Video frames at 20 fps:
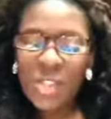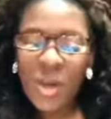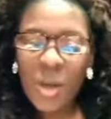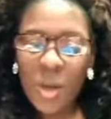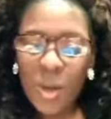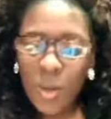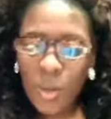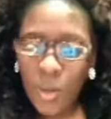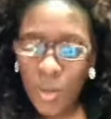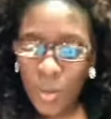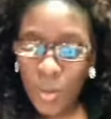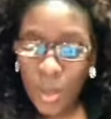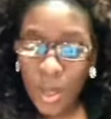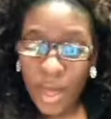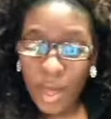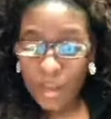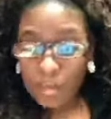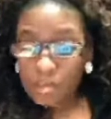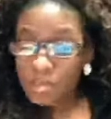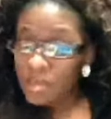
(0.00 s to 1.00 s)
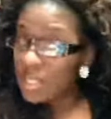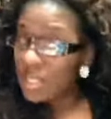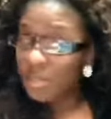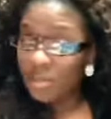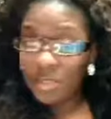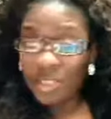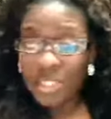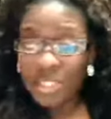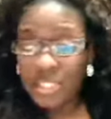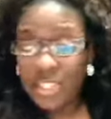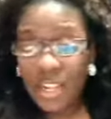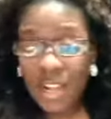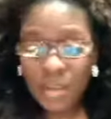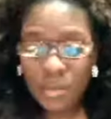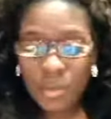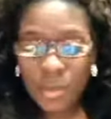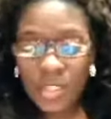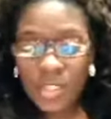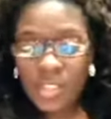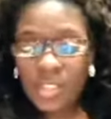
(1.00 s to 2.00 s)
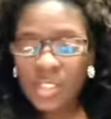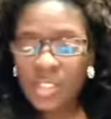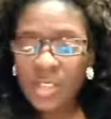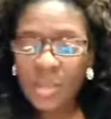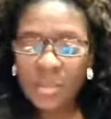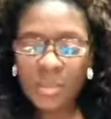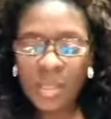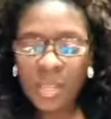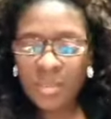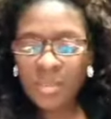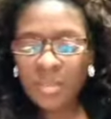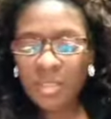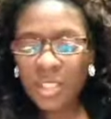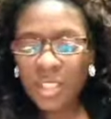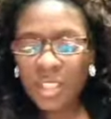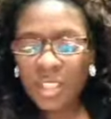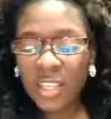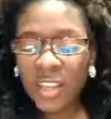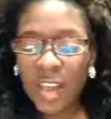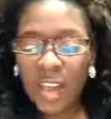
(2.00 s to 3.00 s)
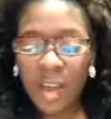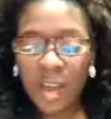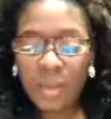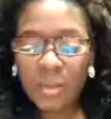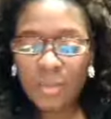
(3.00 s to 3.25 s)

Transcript: So I'm definitely not rich. I'm definitely